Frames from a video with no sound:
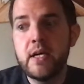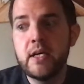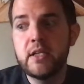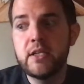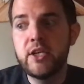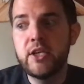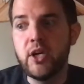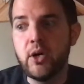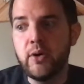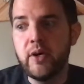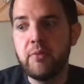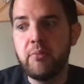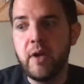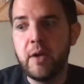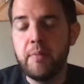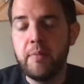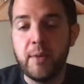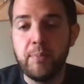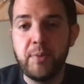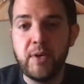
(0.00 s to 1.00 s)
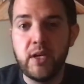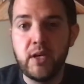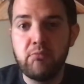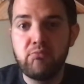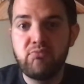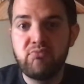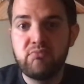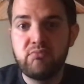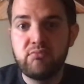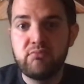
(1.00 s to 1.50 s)
you know, it might be
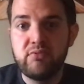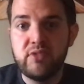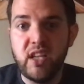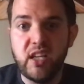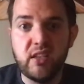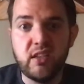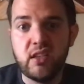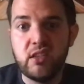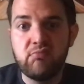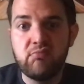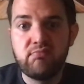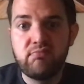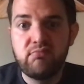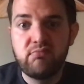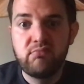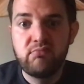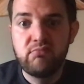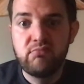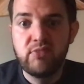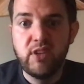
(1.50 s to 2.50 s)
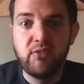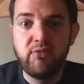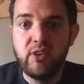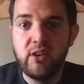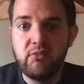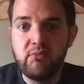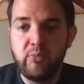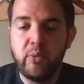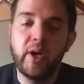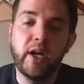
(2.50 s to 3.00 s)
slightly
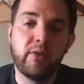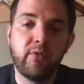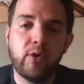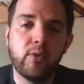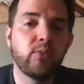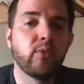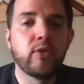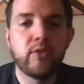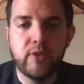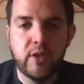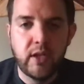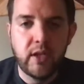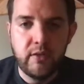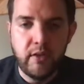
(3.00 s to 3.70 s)
different, whatever, we'll see in a